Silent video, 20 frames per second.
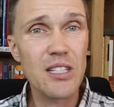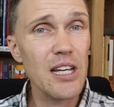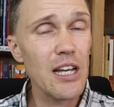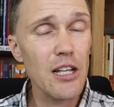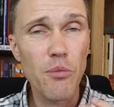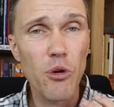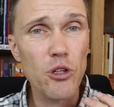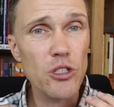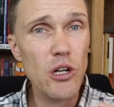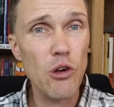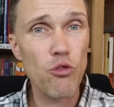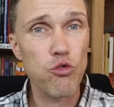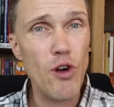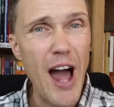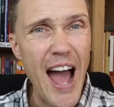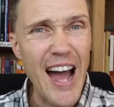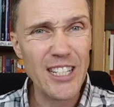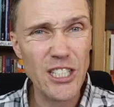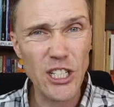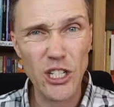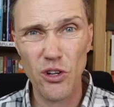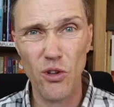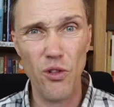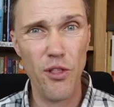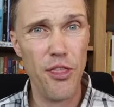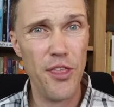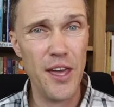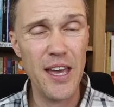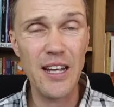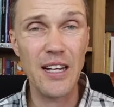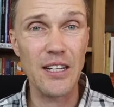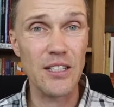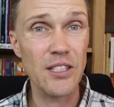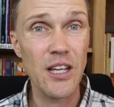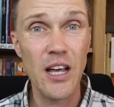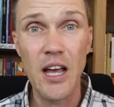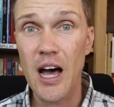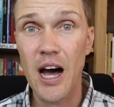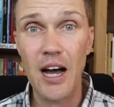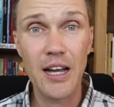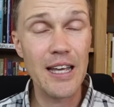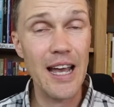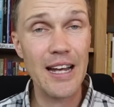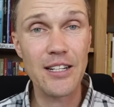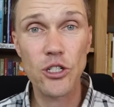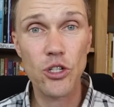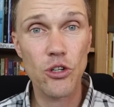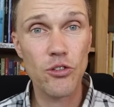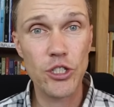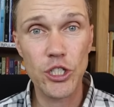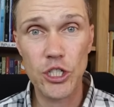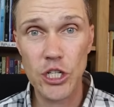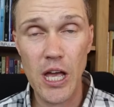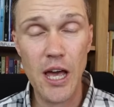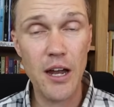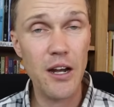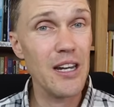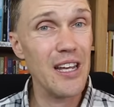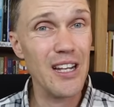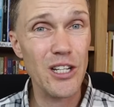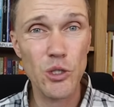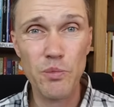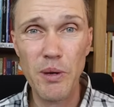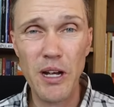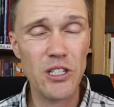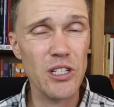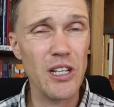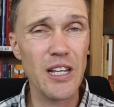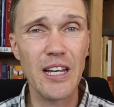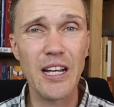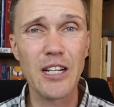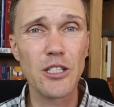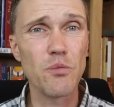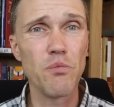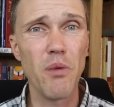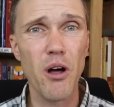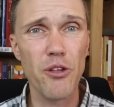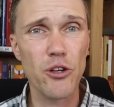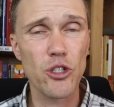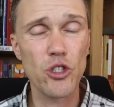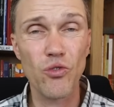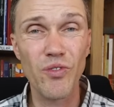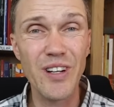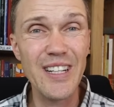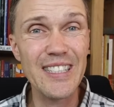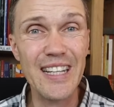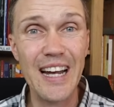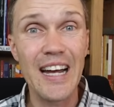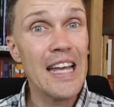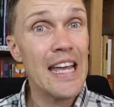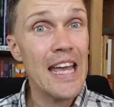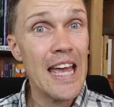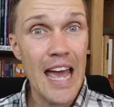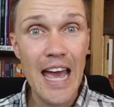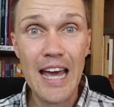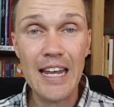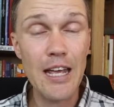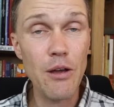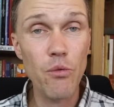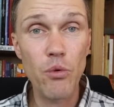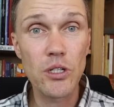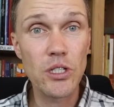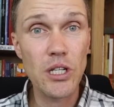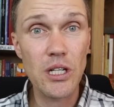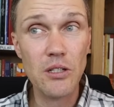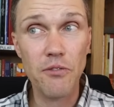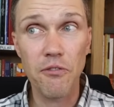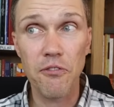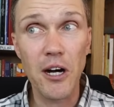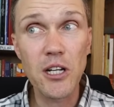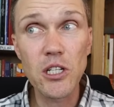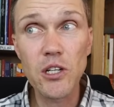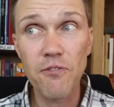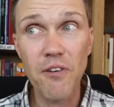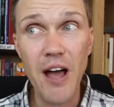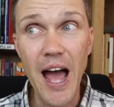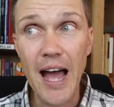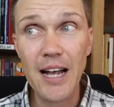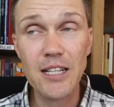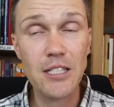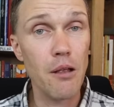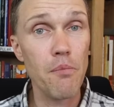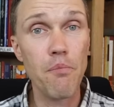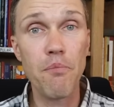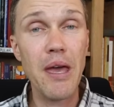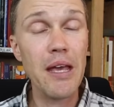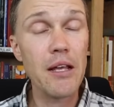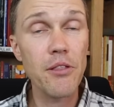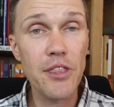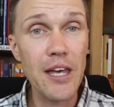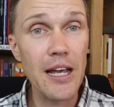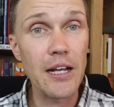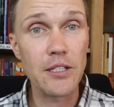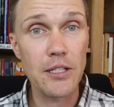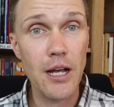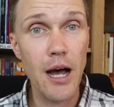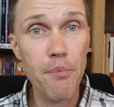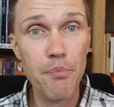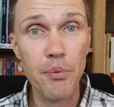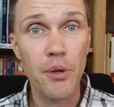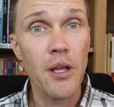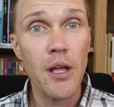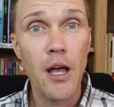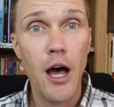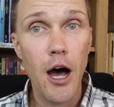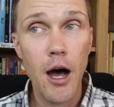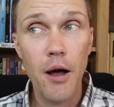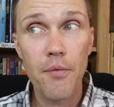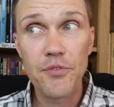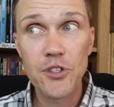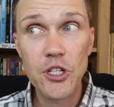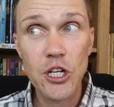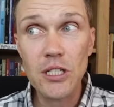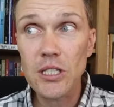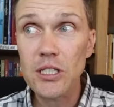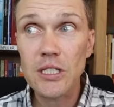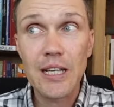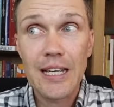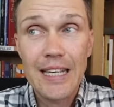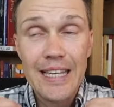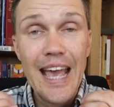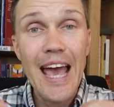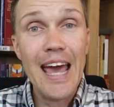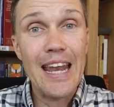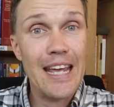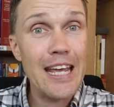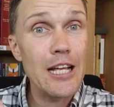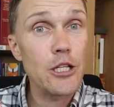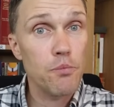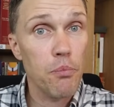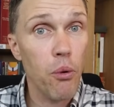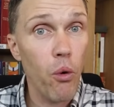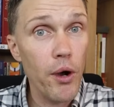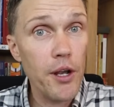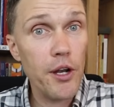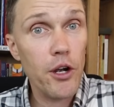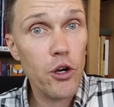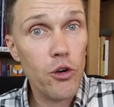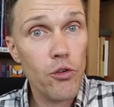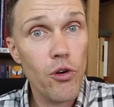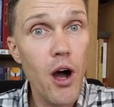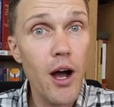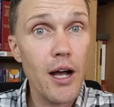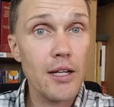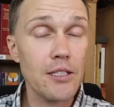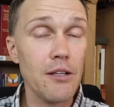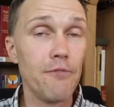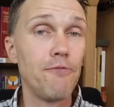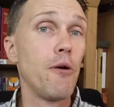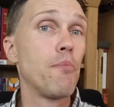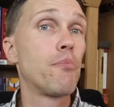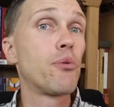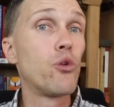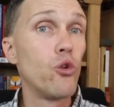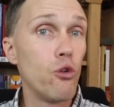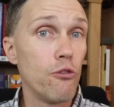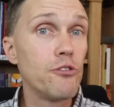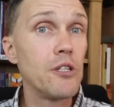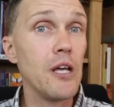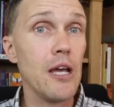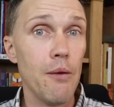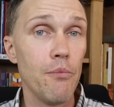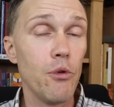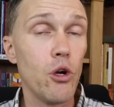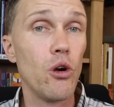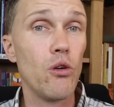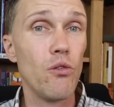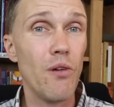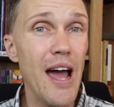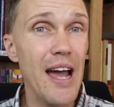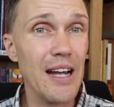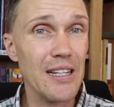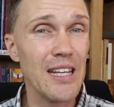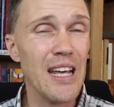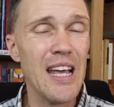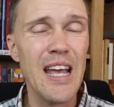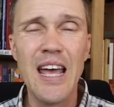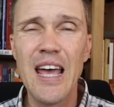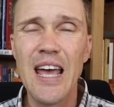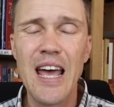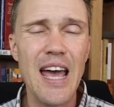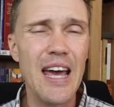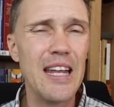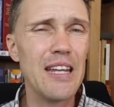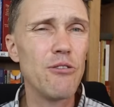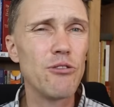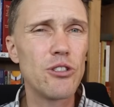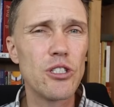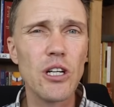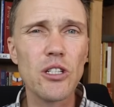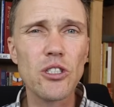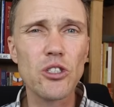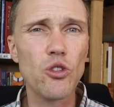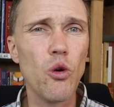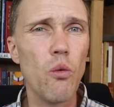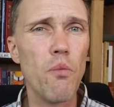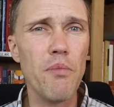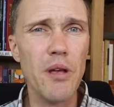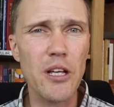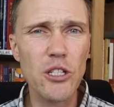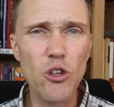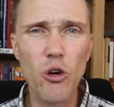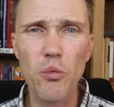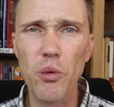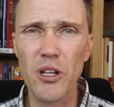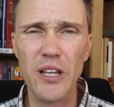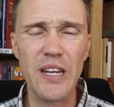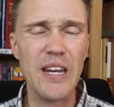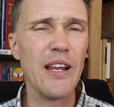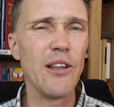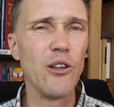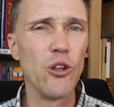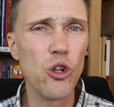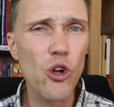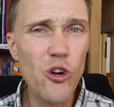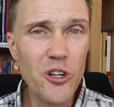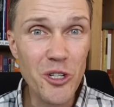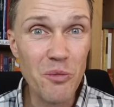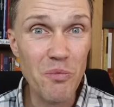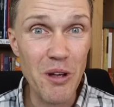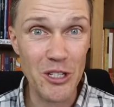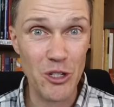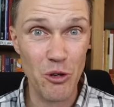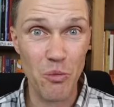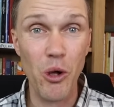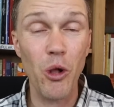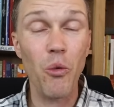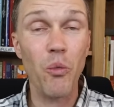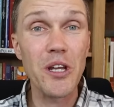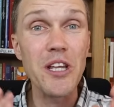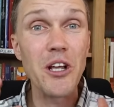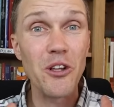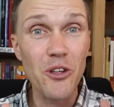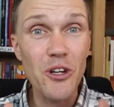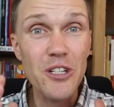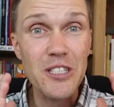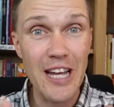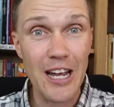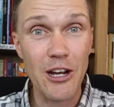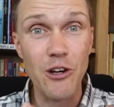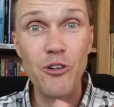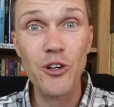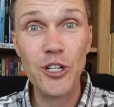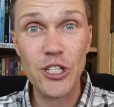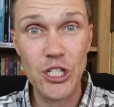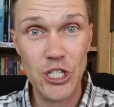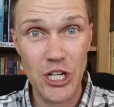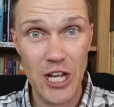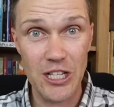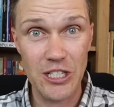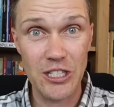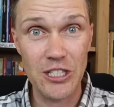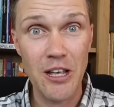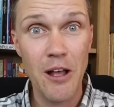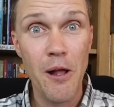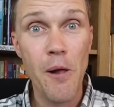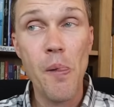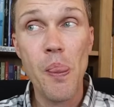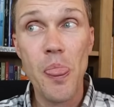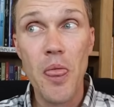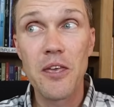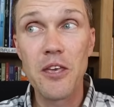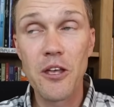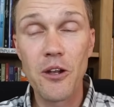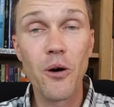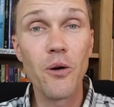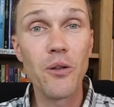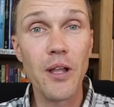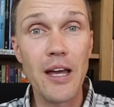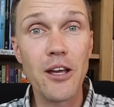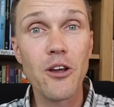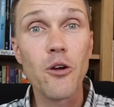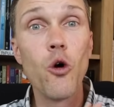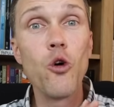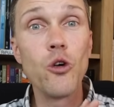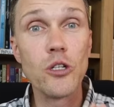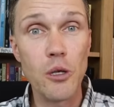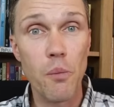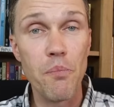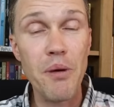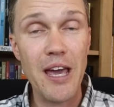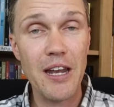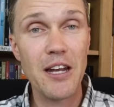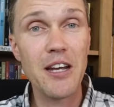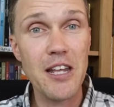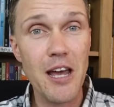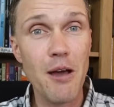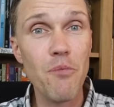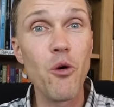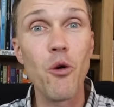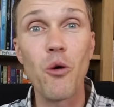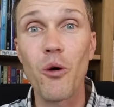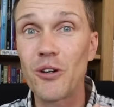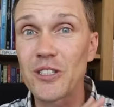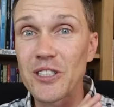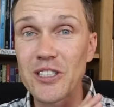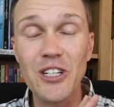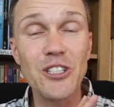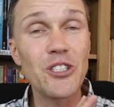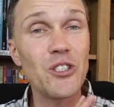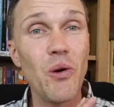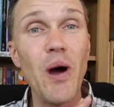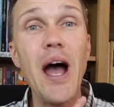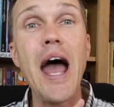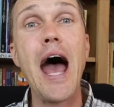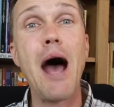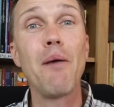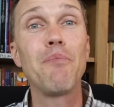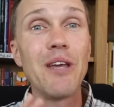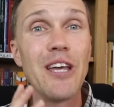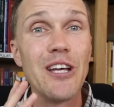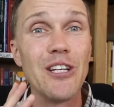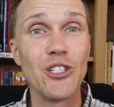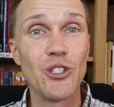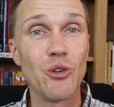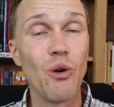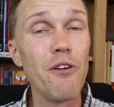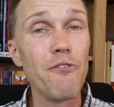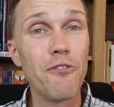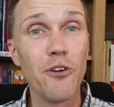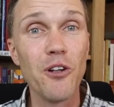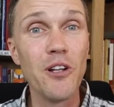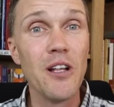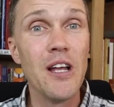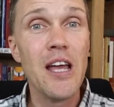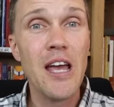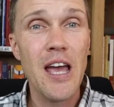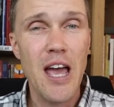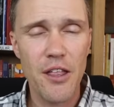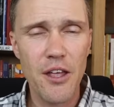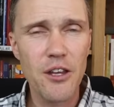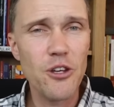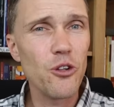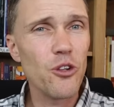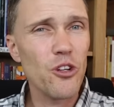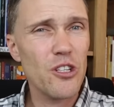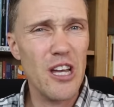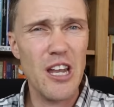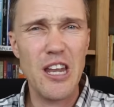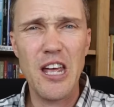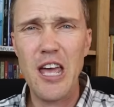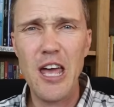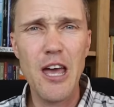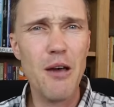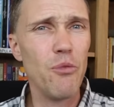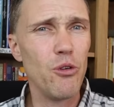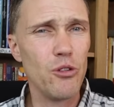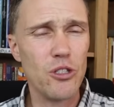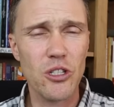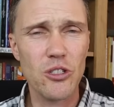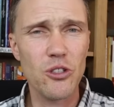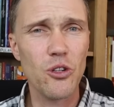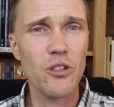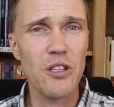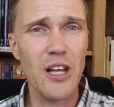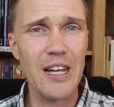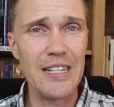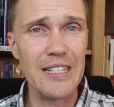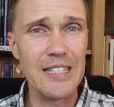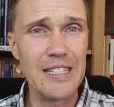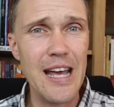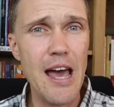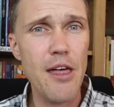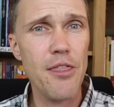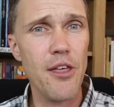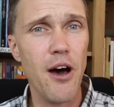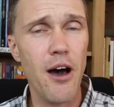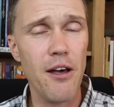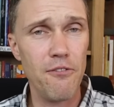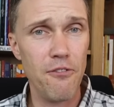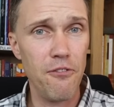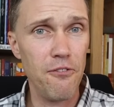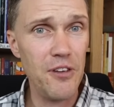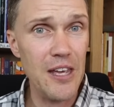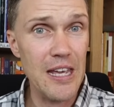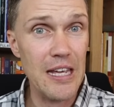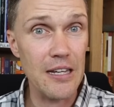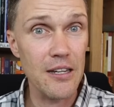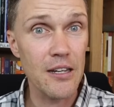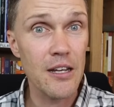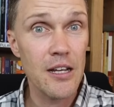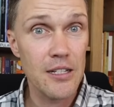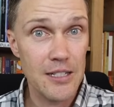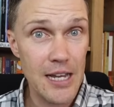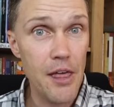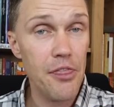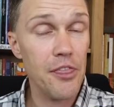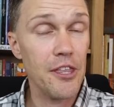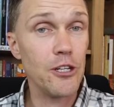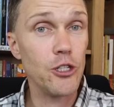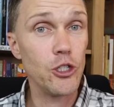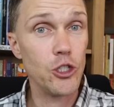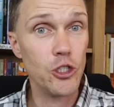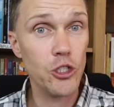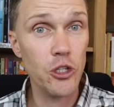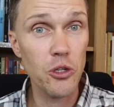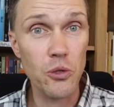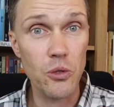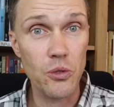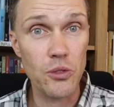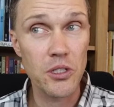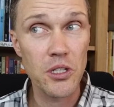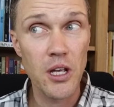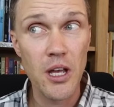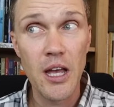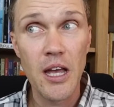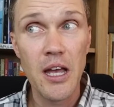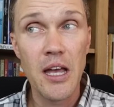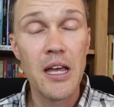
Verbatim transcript: saying the most irrational things against Christianity and especially against Mother Teresa. And he would just fudge facts and make things up just to get his point across if it proved him correct. And he was just so miserable and he looked miserable. When you looked at Christians, you know, like who debated him, who were just so happy and joyful. And then you looked at him who just looked like death on feet, death in shoes.